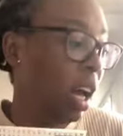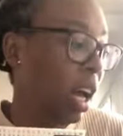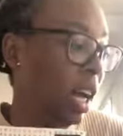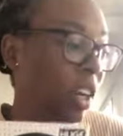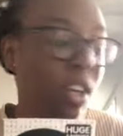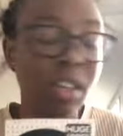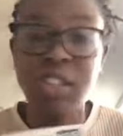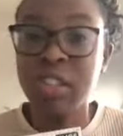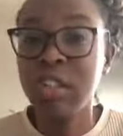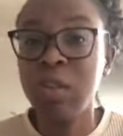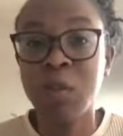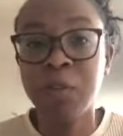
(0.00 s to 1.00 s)
and
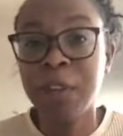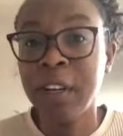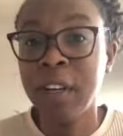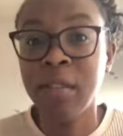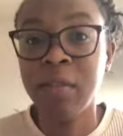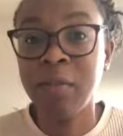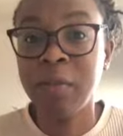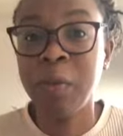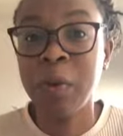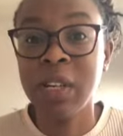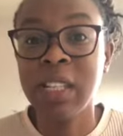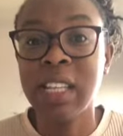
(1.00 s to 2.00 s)
just look for
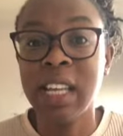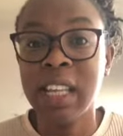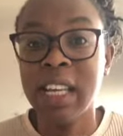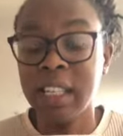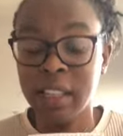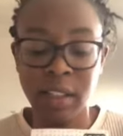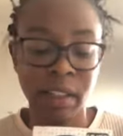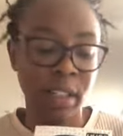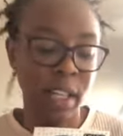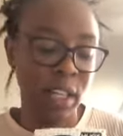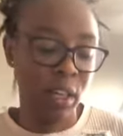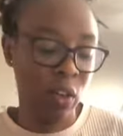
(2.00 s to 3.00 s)
words that they
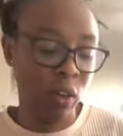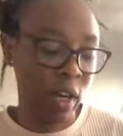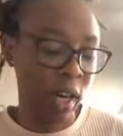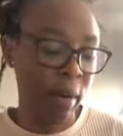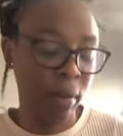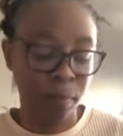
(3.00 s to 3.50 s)
can look at.